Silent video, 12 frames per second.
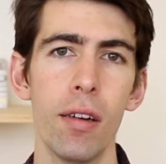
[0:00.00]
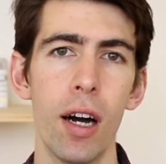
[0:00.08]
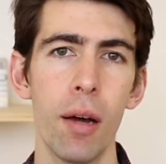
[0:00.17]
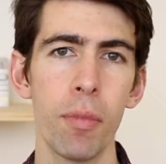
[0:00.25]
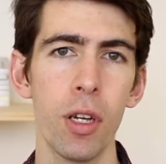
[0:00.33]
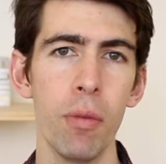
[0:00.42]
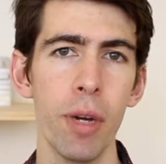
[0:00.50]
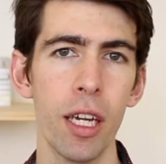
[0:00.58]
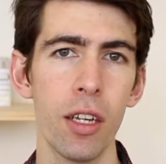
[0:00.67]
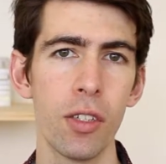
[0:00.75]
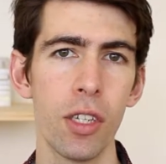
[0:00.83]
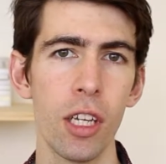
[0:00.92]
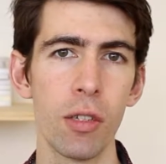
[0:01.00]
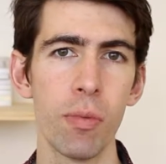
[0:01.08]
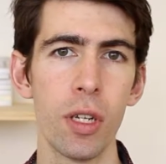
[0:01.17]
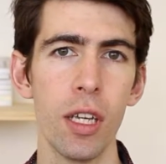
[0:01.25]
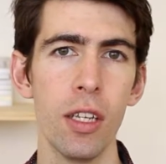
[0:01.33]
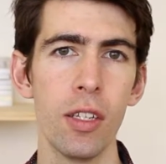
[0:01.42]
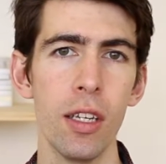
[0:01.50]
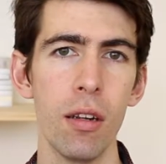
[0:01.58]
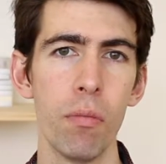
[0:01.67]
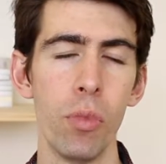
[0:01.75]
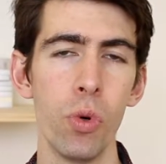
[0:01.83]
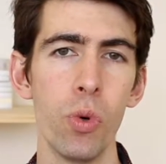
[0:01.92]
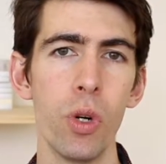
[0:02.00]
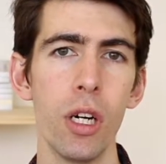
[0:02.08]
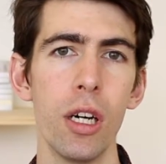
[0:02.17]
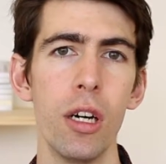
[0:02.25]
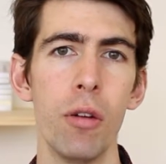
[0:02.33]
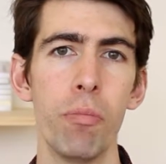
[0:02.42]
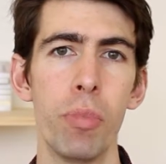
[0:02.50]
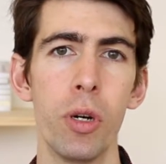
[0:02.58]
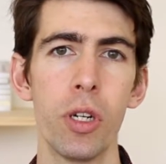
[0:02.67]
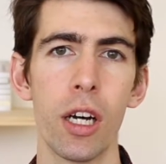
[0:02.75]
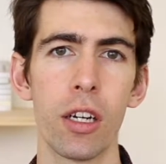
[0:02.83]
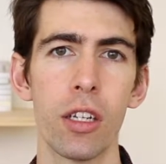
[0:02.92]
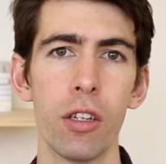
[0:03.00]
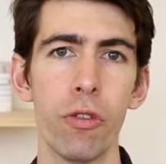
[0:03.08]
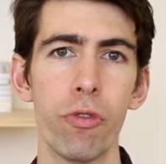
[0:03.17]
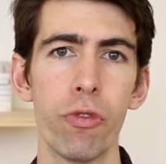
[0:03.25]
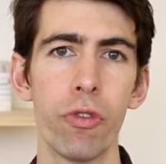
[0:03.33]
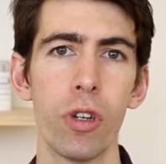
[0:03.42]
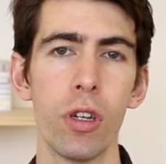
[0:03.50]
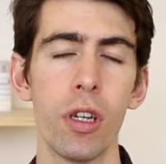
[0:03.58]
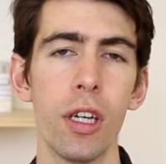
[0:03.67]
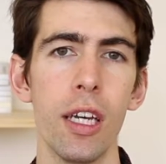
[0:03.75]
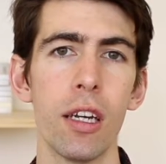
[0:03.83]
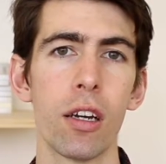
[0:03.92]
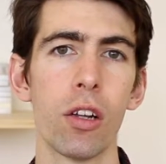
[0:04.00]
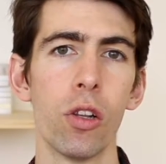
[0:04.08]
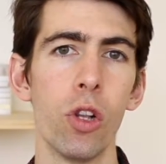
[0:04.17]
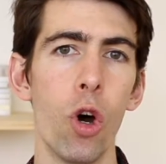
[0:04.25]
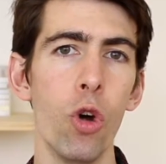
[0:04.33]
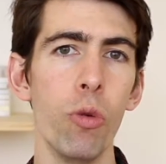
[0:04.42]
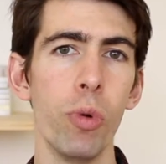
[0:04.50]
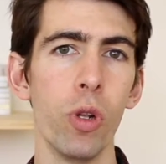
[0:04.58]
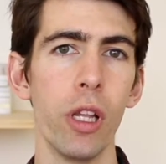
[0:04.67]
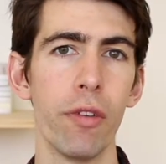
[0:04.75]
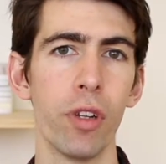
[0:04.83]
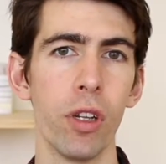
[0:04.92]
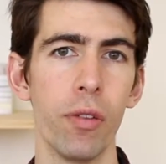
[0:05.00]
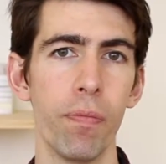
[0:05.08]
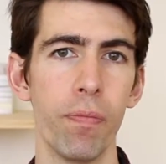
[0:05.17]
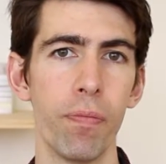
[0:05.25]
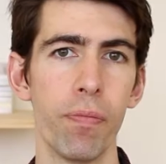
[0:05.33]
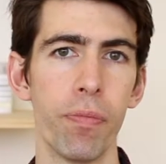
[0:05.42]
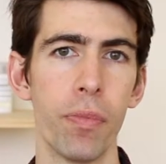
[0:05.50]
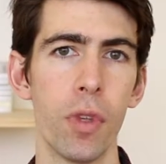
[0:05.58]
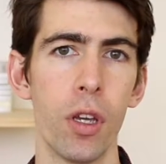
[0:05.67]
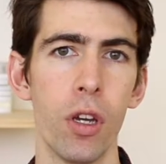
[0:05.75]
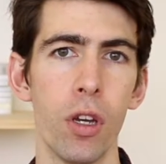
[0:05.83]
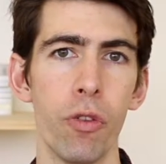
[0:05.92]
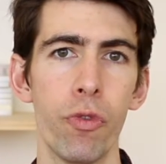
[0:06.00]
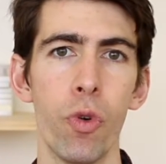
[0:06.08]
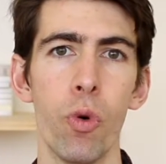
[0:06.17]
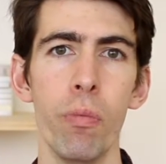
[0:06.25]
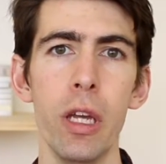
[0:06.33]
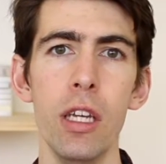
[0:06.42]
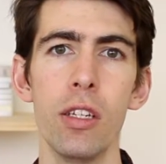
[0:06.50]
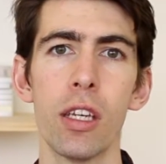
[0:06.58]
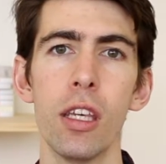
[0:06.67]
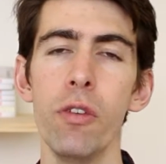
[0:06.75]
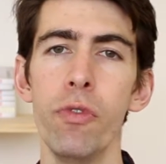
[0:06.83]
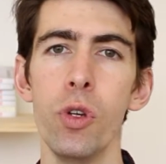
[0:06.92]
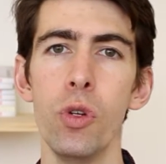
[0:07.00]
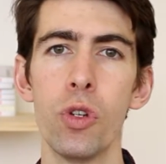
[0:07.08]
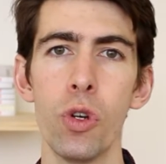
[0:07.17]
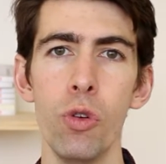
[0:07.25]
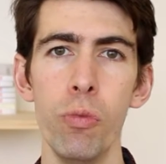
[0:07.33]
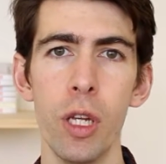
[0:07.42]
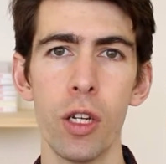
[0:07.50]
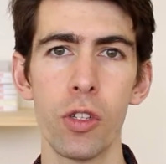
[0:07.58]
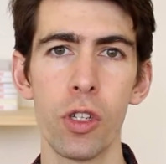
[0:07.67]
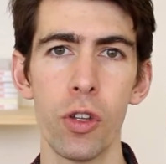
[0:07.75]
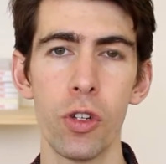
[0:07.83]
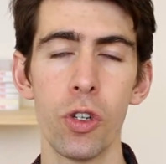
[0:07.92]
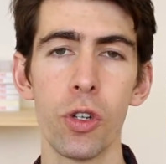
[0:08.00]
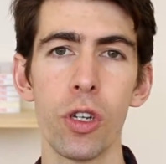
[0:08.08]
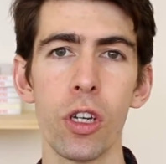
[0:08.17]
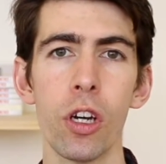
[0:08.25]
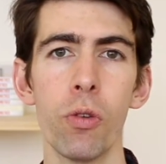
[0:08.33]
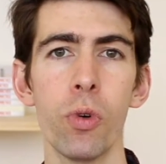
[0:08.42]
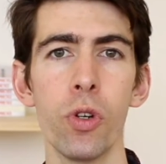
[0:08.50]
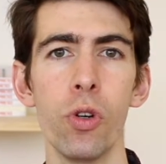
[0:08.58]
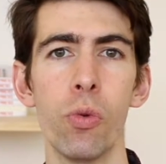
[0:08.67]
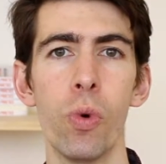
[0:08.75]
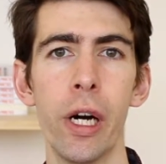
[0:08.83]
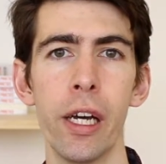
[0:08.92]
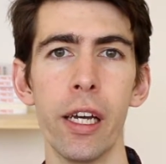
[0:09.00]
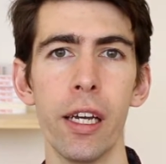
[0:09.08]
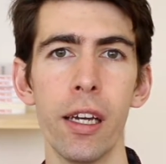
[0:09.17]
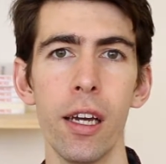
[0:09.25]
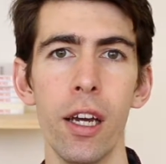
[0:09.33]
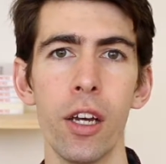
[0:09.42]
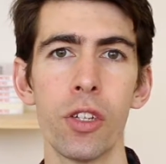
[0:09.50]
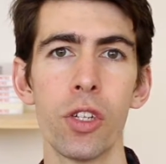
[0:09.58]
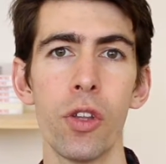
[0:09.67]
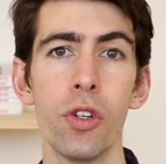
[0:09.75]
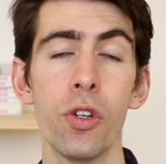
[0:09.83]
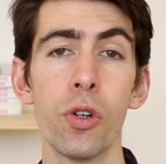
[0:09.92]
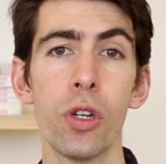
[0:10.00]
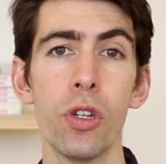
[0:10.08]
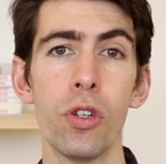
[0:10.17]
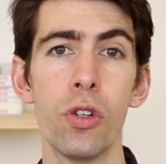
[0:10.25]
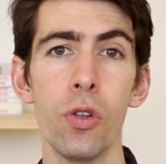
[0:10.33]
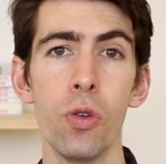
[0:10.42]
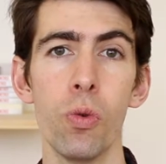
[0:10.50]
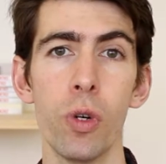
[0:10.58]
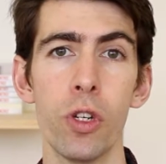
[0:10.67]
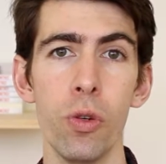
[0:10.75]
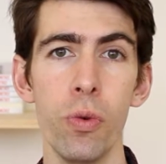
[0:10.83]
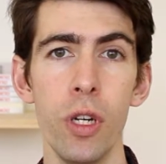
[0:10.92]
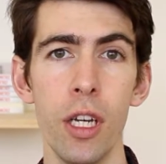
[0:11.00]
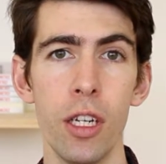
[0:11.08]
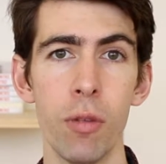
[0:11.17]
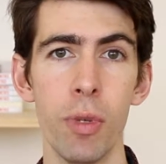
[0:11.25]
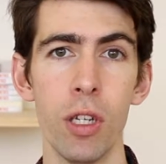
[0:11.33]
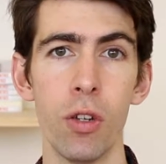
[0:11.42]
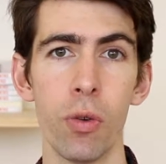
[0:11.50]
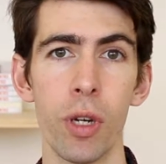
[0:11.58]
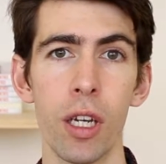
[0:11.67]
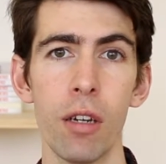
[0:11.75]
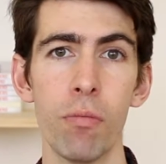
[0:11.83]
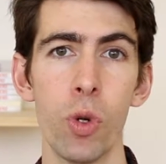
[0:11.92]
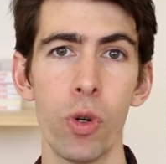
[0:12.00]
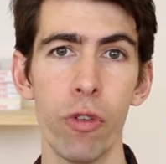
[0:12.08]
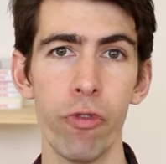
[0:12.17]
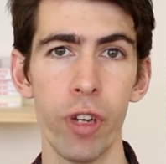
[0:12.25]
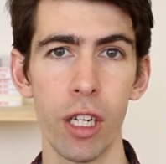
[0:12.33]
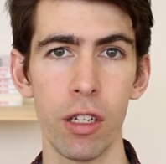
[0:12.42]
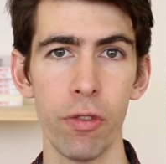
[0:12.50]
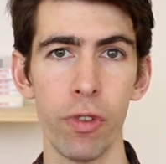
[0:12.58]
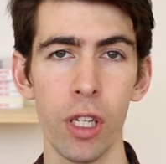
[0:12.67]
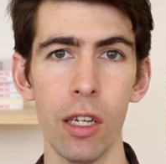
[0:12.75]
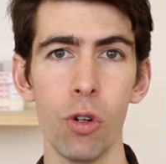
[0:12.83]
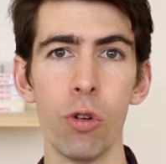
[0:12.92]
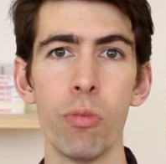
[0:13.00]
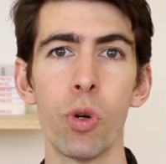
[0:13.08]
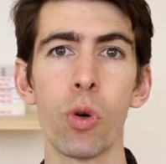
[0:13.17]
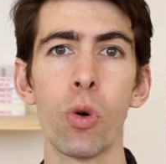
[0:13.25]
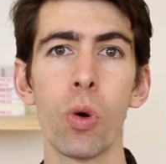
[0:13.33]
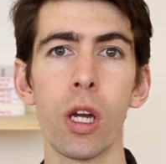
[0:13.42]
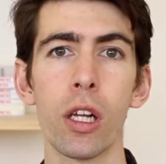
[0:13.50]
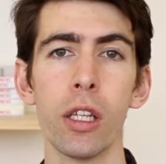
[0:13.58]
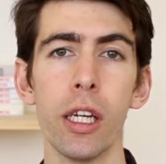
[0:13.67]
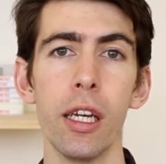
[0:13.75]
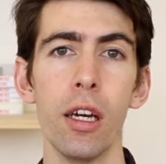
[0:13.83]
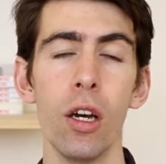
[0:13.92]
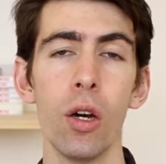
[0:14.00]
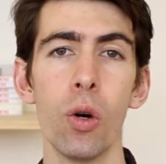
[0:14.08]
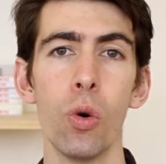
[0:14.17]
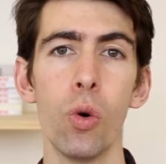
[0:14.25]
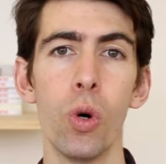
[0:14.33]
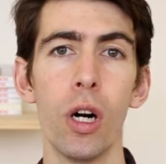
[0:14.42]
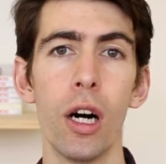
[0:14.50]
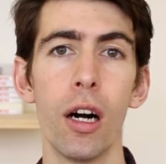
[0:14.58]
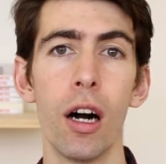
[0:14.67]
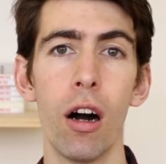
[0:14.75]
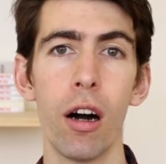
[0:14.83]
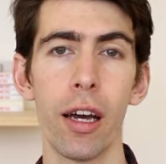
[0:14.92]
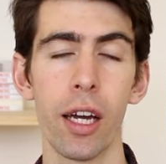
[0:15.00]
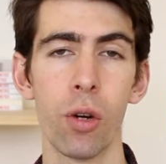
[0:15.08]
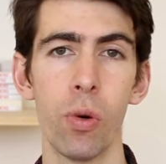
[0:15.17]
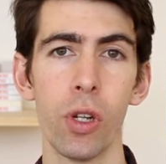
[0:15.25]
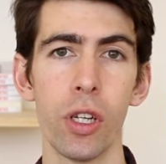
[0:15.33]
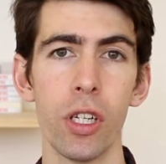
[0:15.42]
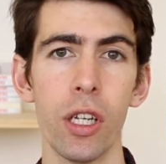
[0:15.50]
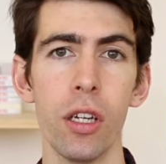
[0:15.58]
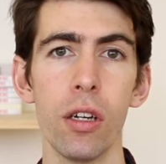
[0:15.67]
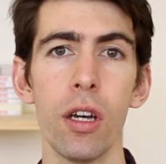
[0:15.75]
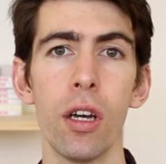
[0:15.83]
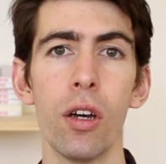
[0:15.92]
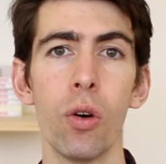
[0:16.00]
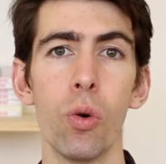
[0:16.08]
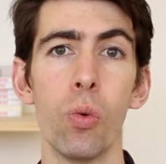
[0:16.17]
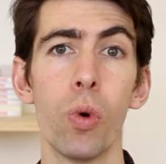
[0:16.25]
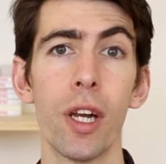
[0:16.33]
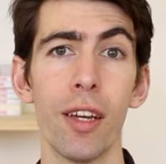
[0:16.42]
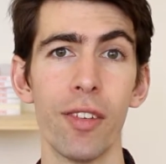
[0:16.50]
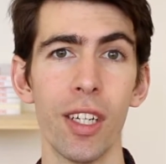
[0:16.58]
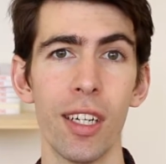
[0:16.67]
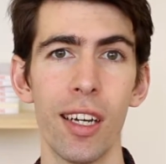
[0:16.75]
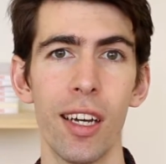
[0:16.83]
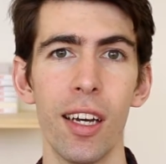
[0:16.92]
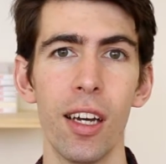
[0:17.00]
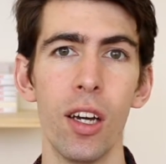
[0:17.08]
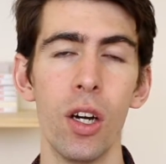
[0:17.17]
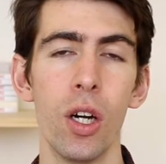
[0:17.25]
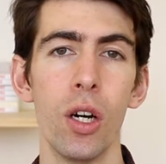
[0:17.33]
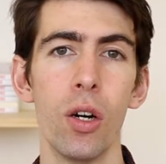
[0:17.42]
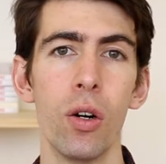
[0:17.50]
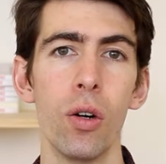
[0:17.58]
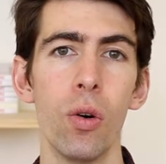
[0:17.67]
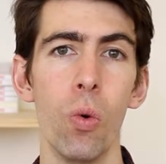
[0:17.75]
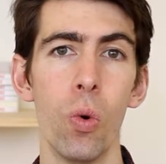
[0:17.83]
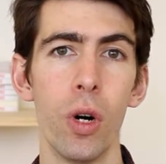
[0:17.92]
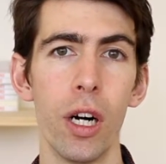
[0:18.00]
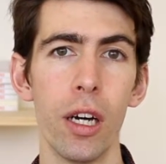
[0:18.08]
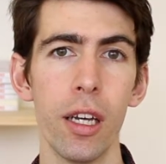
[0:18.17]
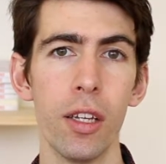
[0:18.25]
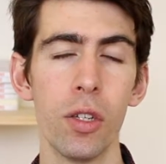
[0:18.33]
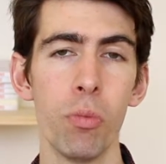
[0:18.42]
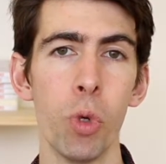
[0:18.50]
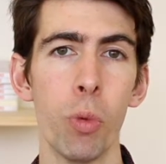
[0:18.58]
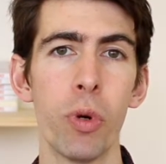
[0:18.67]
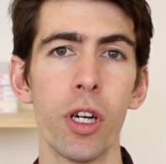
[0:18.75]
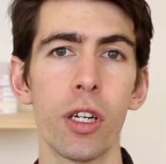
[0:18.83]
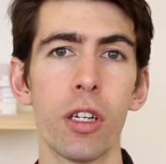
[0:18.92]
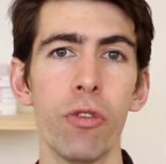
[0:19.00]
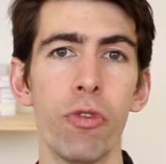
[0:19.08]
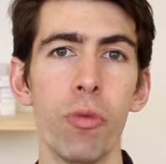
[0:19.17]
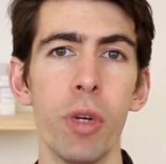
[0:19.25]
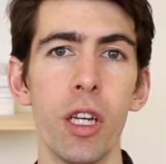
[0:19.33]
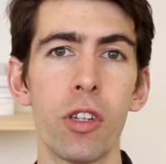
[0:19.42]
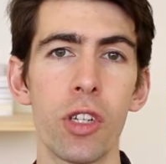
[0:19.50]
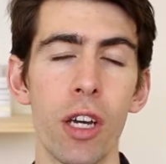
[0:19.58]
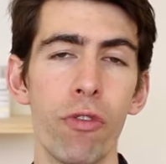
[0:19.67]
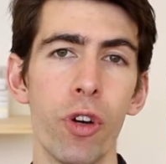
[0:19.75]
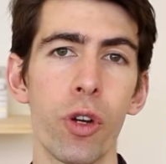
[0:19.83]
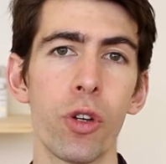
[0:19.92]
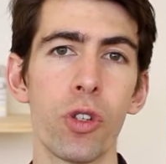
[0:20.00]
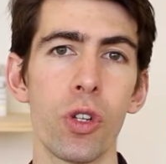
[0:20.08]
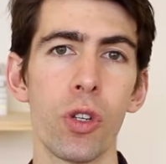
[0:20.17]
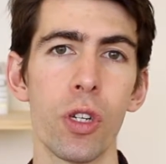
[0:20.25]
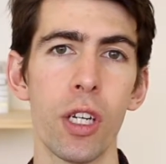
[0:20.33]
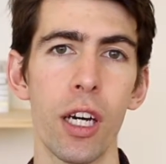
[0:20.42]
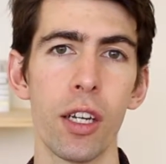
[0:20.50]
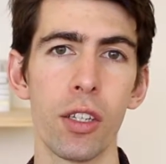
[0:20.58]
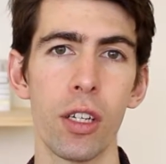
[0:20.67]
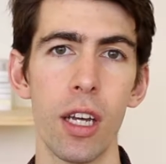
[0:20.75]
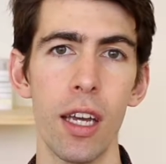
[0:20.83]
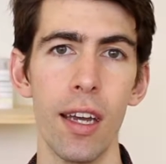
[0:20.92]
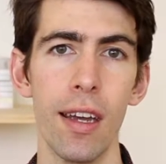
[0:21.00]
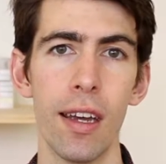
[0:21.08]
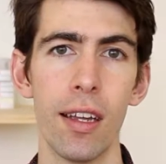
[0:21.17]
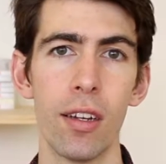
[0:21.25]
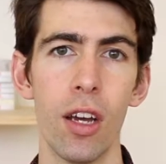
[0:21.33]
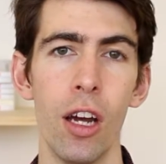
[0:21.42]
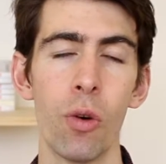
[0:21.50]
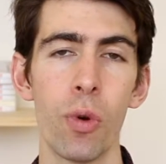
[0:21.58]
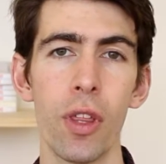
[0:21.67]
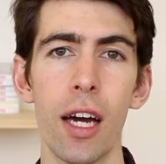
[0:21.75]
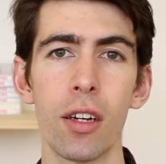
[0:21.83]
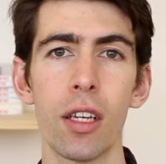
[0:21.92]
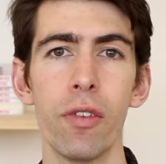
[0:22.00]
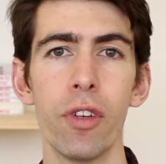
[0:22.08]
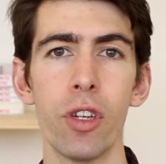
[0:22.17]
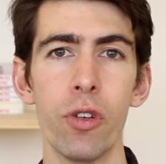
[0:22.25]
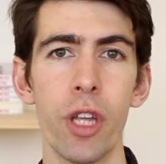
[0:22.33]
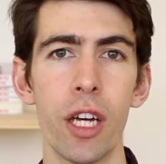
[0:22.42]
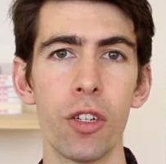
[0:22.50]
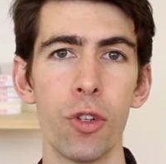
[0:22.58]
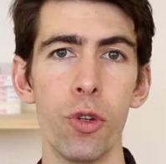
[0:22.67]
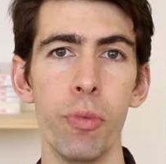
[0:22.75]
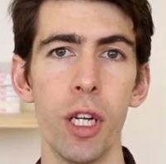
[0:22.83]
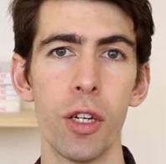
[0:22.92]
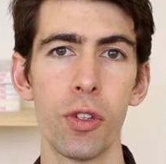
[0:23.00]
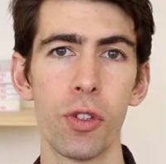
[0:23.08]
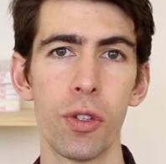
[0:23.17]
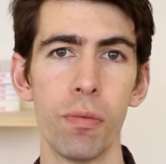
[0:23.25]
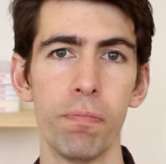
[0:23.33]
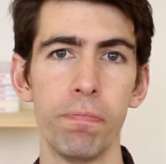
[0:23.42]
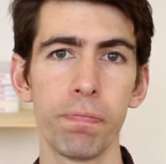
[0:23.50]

I'm going to make an assessment. Is it more productive in a global level for me to give you 2 minutes so that you can go on your way, so that you can do what you need to be doing more effectively or more quickly or a higher quality or whatever? Or is it more productive for me to stay focused on the task at hand without giving you that 2 minutes?